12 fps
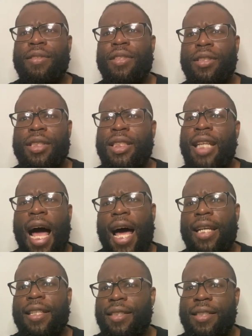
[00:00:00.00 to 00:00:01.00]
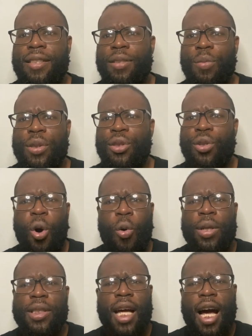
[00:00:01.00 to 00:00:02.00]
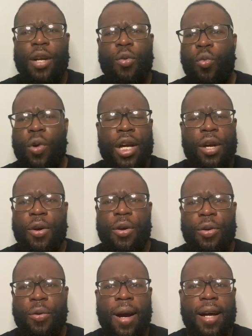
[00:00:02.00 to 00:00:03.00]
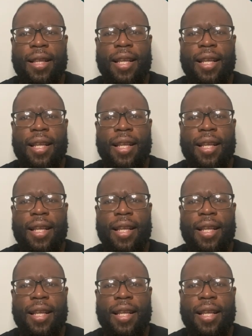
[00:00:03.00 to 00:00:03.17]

status, which is always kind of weird, right?